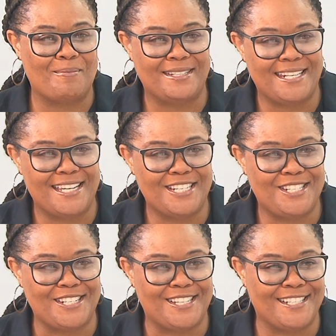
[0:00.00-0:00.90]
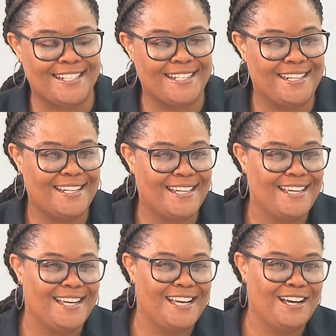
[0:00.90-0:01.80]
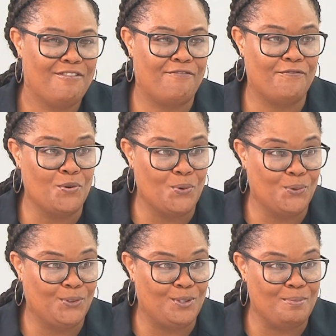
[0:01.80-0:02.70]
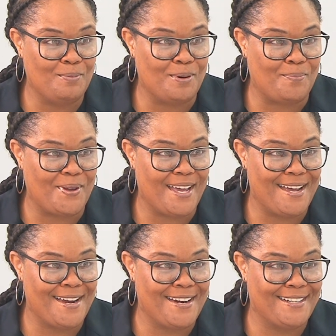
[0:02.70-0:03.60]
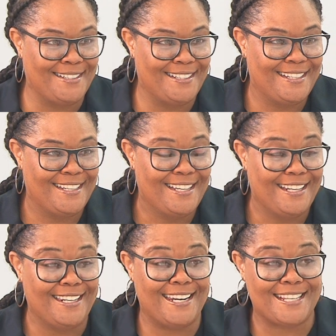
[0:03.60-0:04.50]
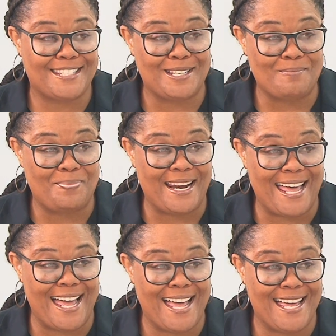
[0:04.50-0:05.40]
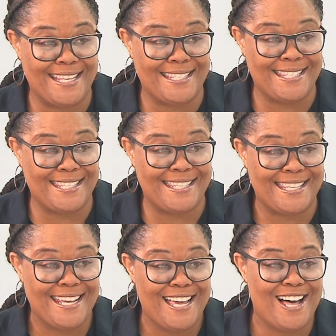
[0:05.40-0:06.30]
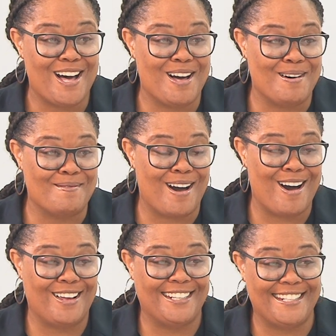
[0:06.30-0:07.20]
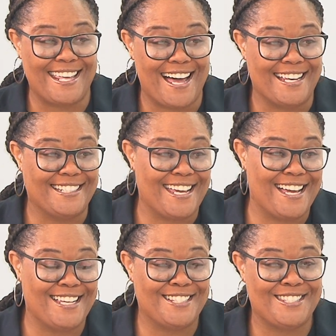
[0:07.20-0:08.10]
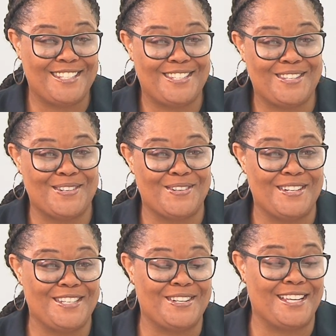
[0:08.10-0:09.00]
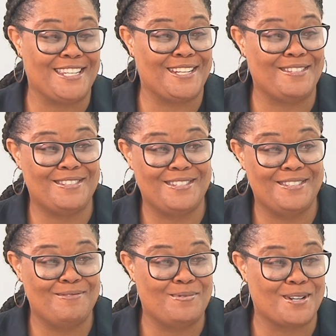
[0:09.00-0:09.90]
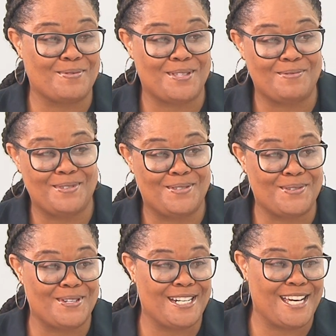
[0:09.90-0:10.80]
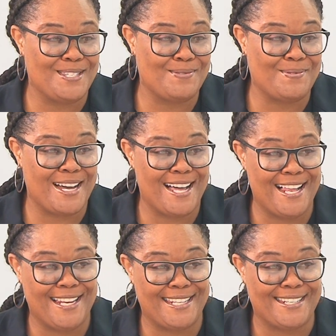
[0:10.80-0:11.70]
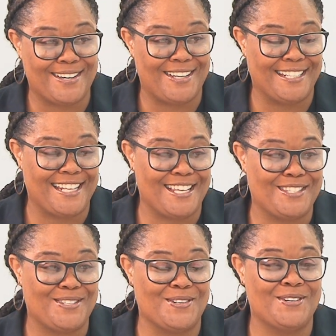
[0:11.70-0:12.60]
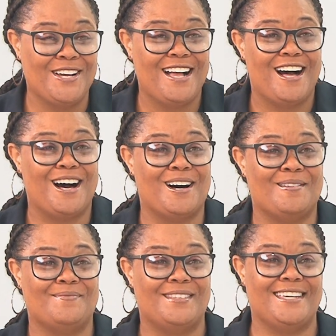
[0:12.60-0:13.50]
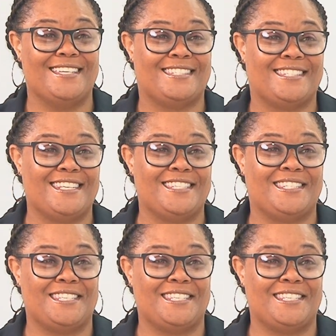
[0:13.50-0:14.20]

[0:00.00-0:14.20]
accommodation, food to be prepared, lesson plans, all of that, and so you know, and then work with the resort as well, and all of that. So it's